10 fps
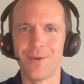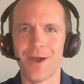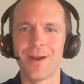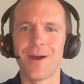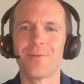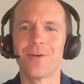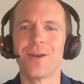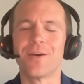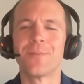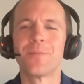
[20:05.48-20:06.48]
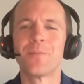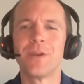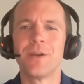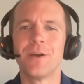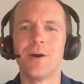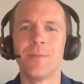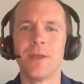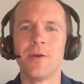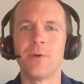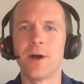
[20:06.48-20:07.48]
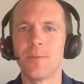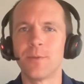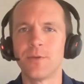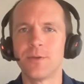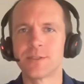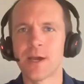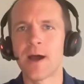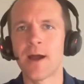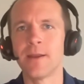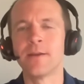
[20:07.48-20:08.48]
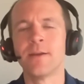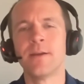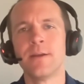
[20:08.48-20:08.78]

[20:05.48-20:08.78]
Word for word: be a bad operator um, and it will help you decide